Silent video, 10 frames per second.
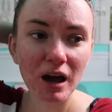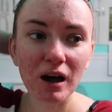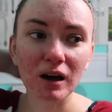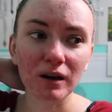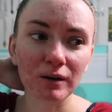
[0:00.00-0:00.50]

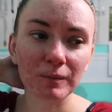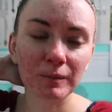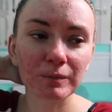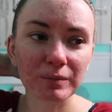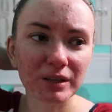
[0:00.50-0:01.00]

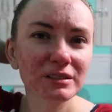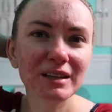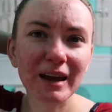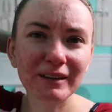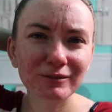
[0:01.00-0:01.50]

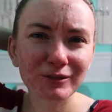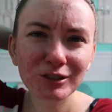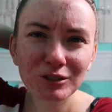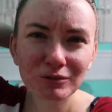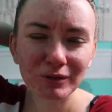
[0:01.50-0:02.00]
because I
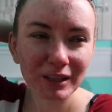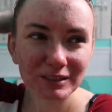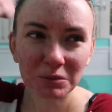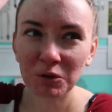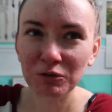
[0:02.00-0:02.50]
like
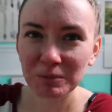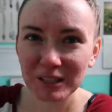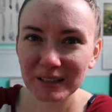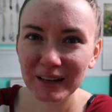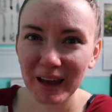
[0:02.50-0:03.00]
some of them
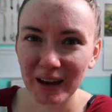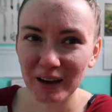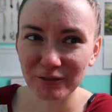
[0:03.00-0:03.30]
didn't